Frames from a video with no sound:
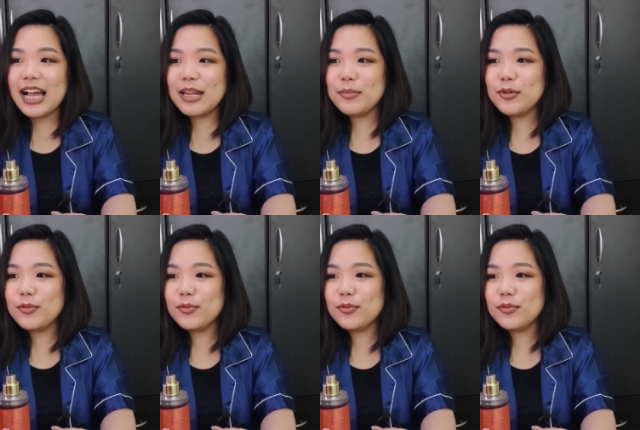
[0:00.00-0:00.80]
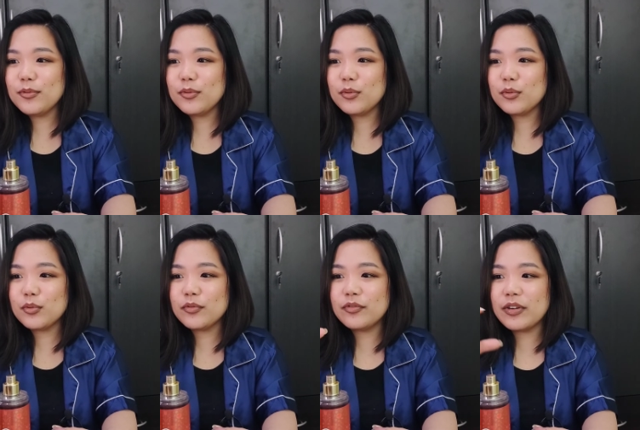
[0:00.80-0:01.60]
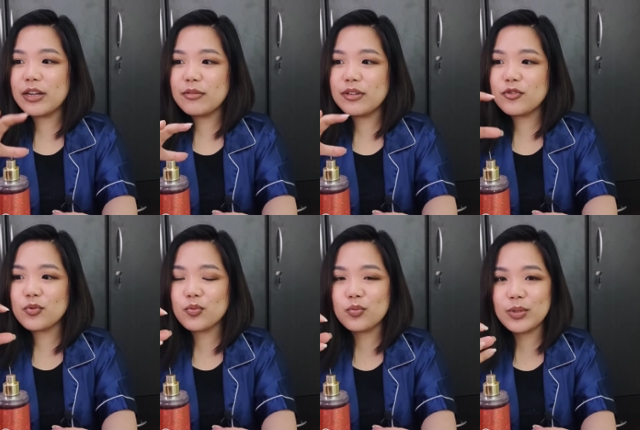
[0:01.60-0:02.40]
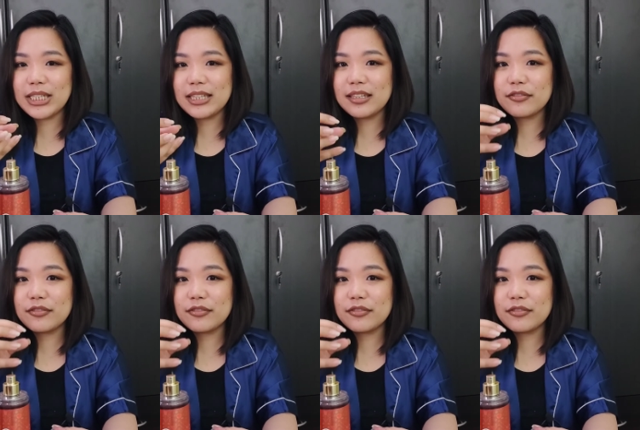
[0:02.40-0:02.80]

Alam mo yung very sweet